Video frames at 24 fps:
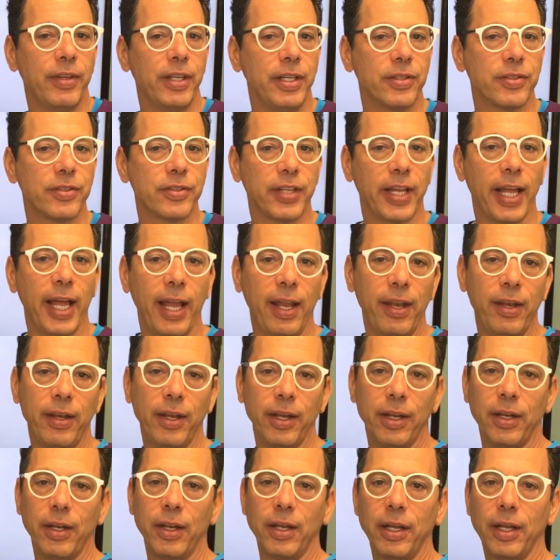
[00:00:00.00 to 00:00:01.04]
these
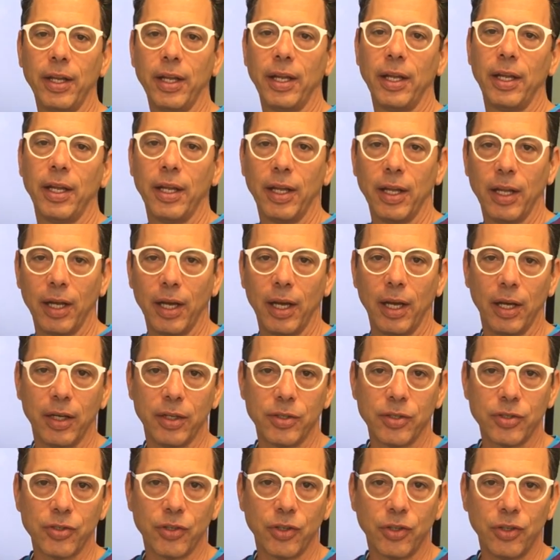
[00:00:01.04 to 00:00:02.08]
tendon uh,
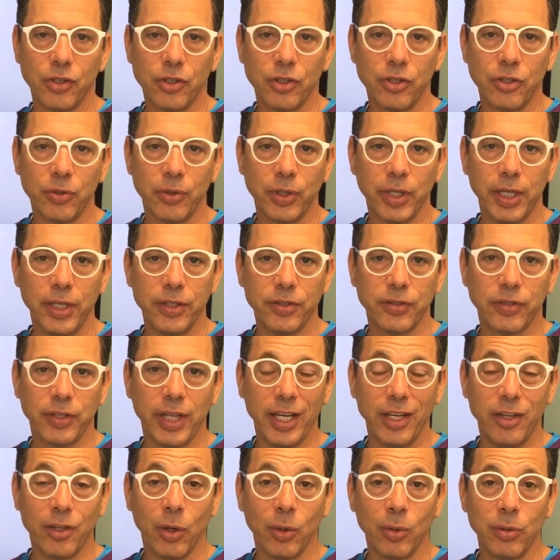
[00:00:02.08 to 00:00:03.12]
surgeries.
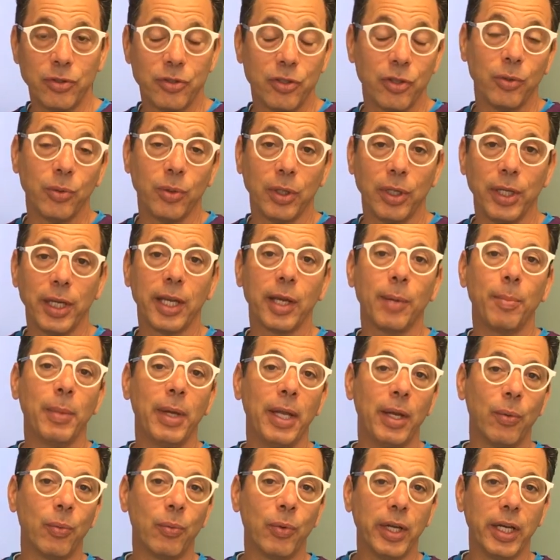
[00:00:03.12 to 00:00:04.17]
They don't do
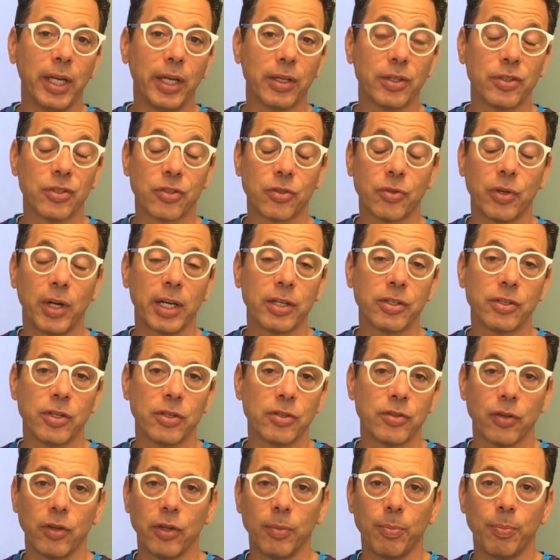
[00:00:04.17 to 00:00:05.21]
ligament reconstruction,
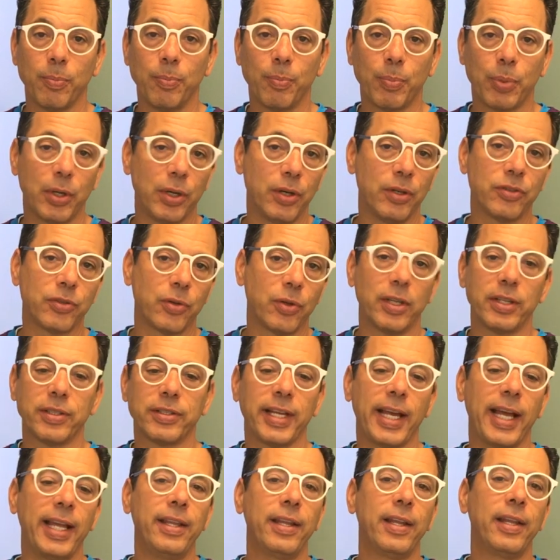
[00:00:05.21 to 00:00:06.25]
so the per, so the
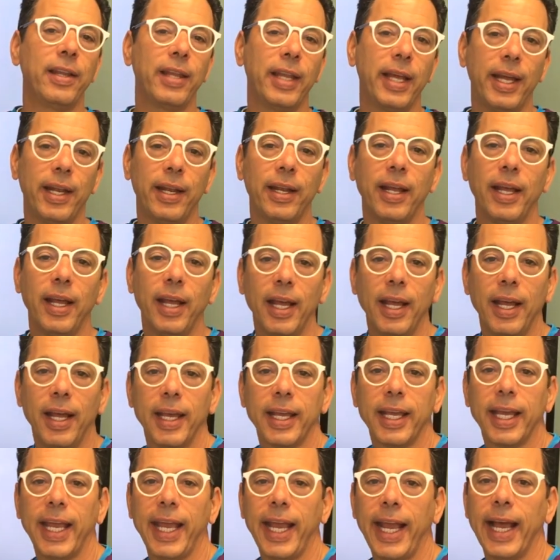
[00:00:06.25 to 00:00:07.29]
tendon then
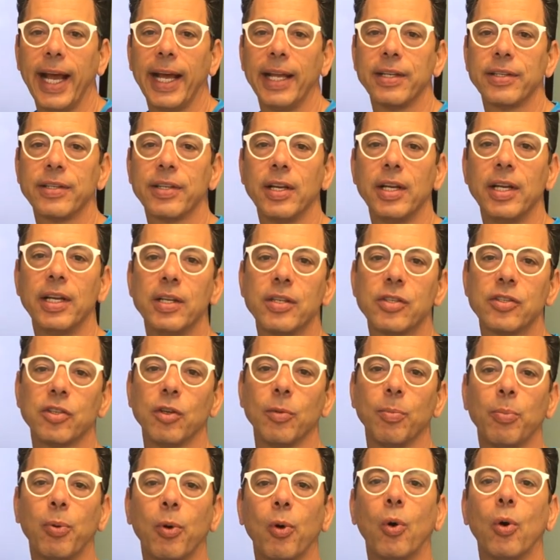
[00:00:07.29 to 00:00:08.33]
can't
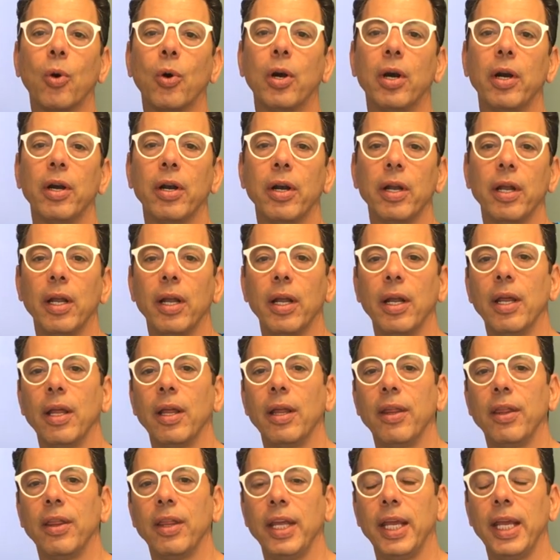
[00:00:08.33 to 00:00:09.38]
support
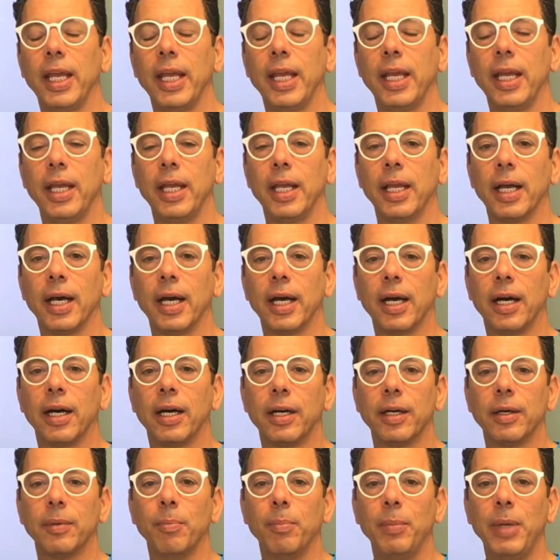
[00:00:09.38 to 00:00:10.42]
the
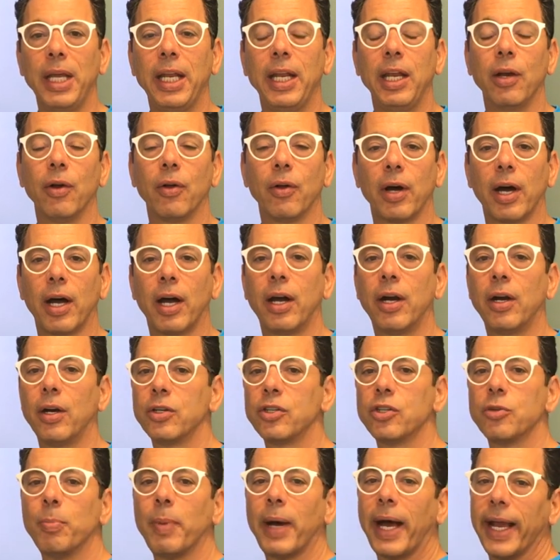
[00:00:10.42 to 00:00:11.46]
uh, medial
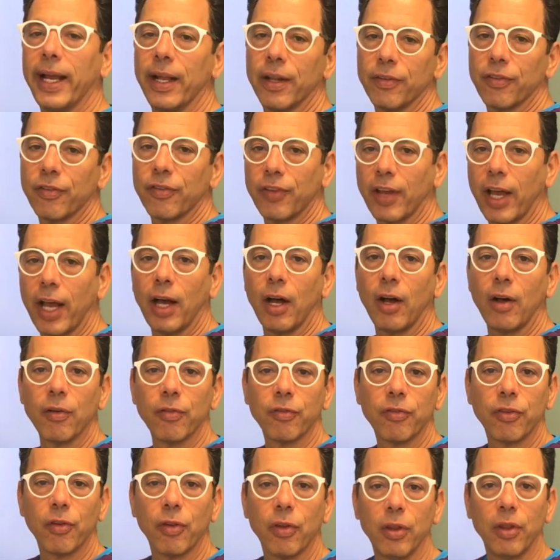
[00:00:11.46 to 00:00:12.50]
arch by
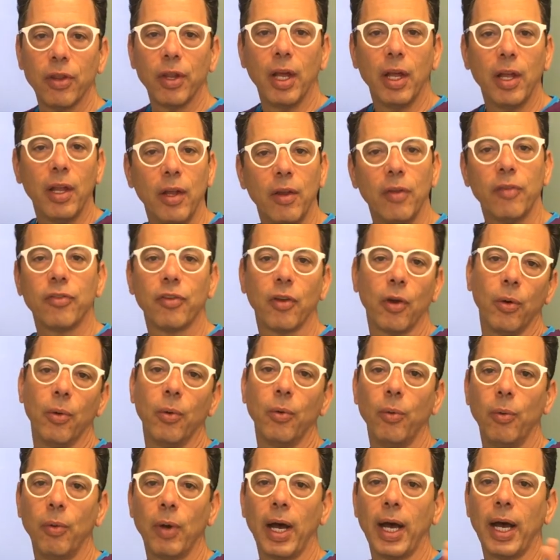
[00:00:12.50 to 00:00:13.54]
itself. So
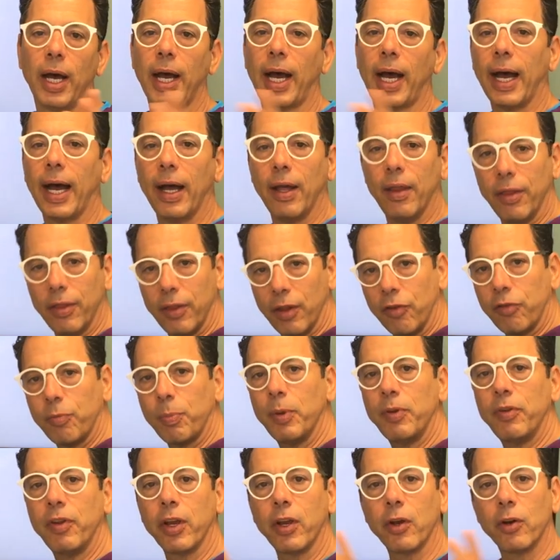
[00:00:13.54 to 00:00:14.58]
so this
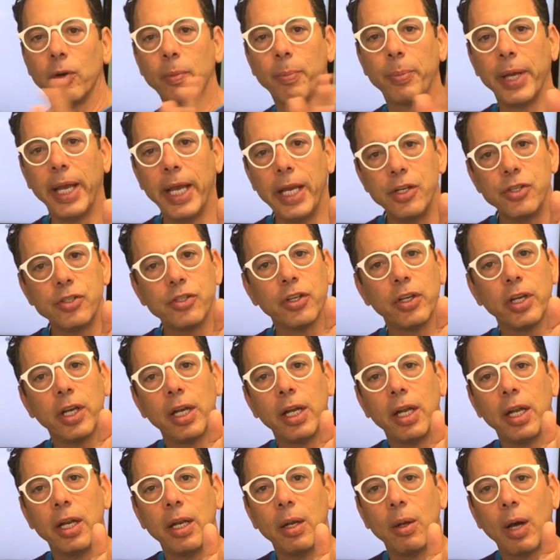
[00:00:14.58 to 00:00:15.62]
particular
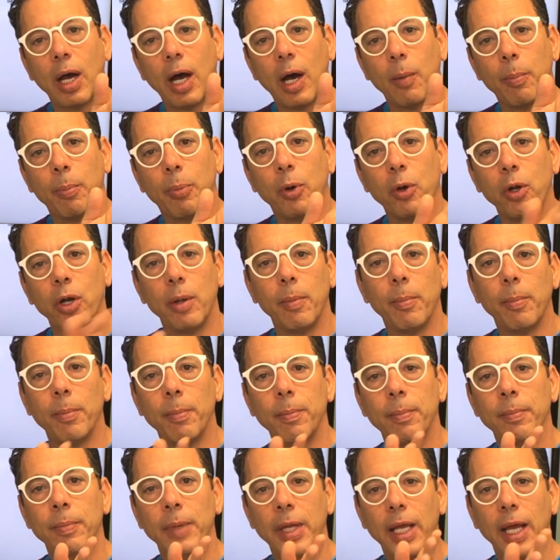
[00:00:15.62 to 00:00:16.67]
patient, I'll put
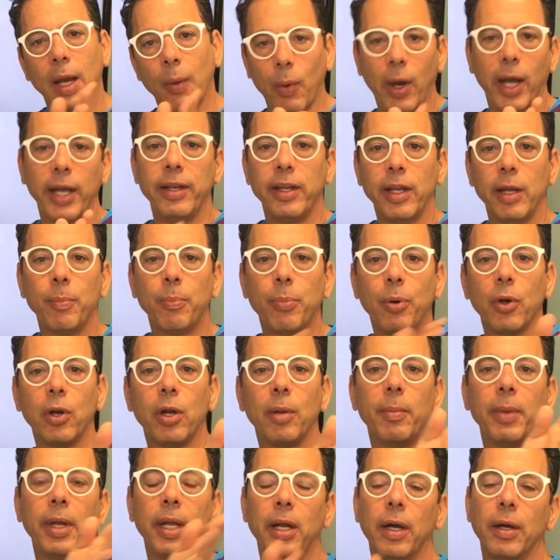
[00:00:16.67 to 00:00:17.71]
him. Well, I did put
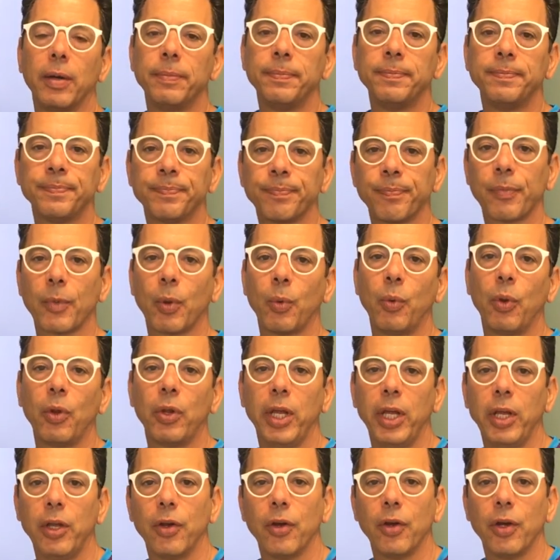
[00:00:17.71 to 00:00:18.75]
him in a
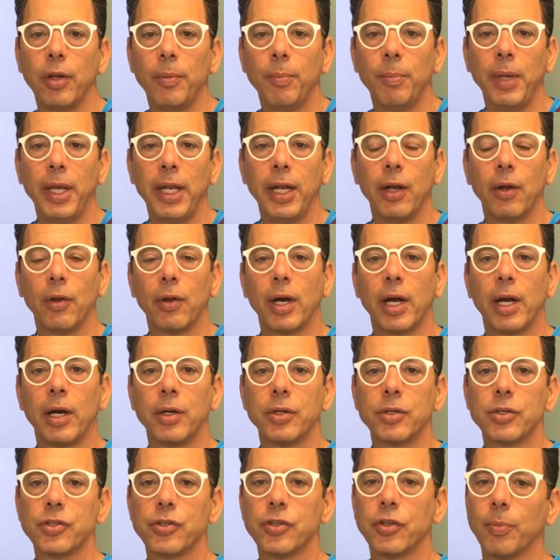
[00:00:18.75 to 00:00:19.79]
really good medial
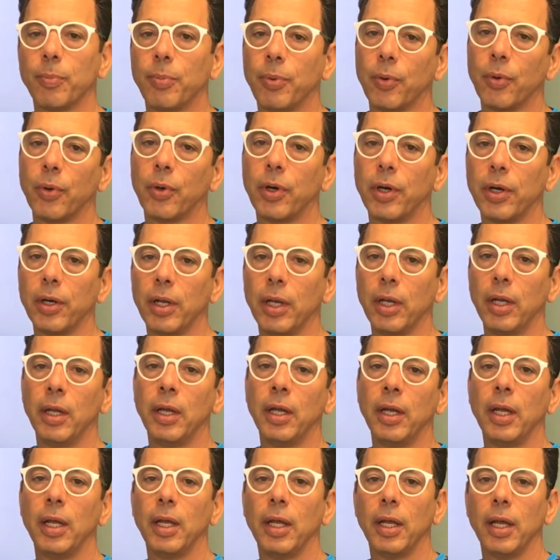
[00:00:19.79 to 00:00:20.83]
arch support,
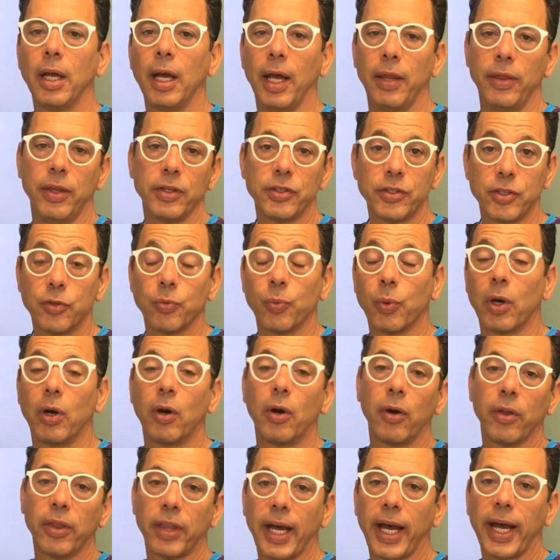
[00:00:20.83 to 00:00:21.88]
and this is where
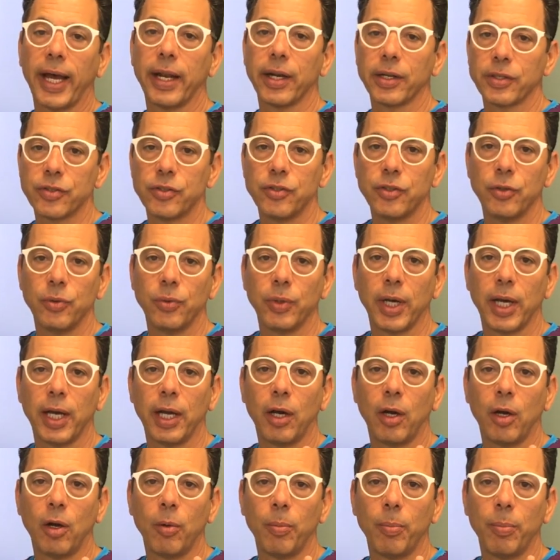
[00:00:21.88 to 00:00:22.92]
orthotics do
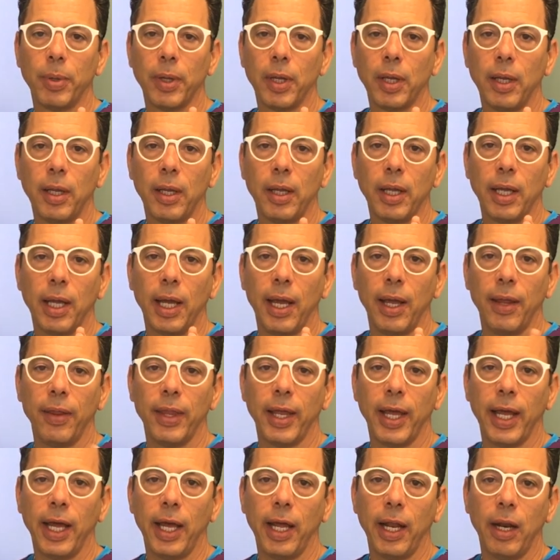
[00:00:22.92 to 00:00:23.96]
help. And
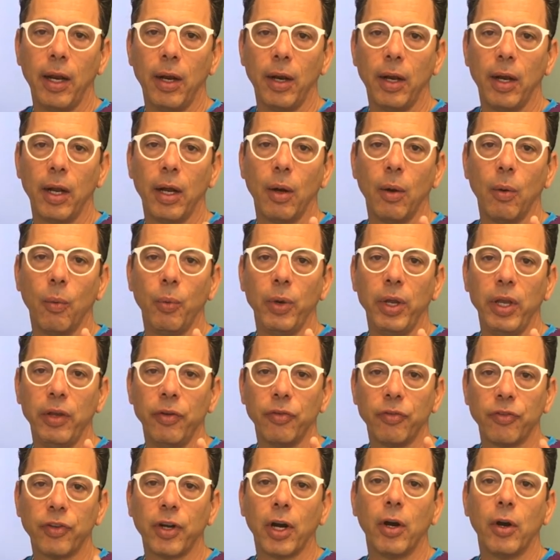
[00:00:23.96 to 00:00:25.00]
then we
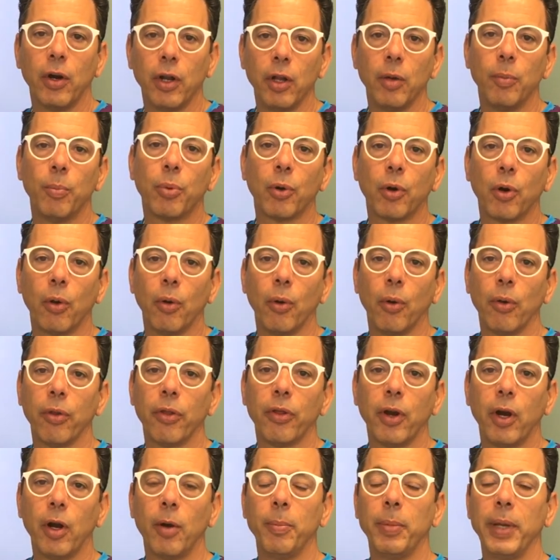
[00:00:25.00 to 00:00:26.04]
started
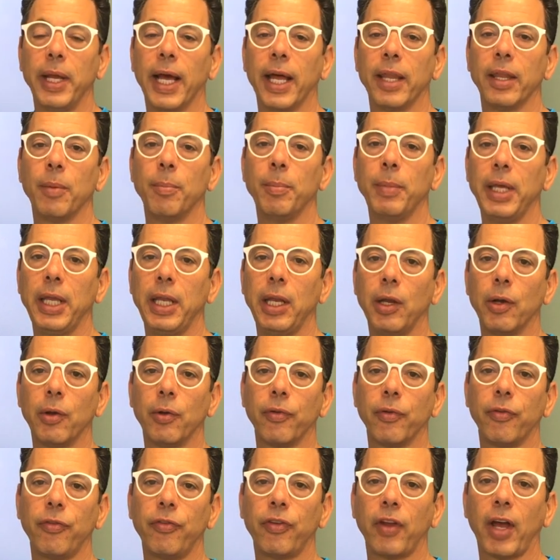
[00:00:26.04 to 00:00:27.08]
prolotherapy on the
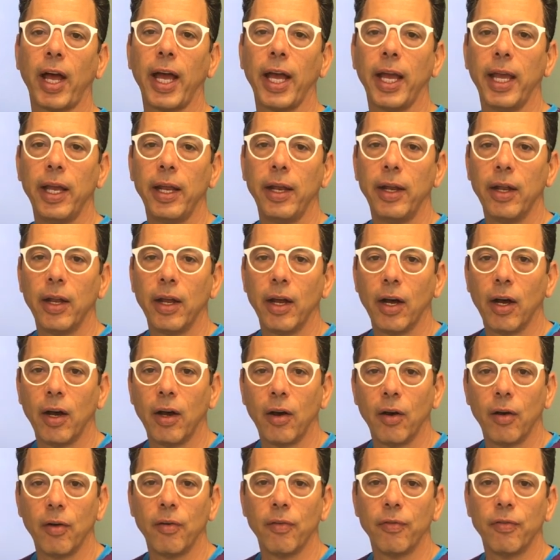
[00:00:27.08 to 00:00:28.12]
medial side
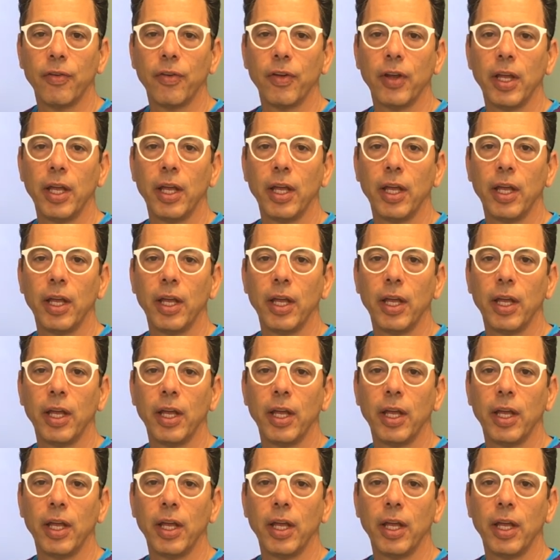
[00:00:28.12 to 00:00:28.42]
of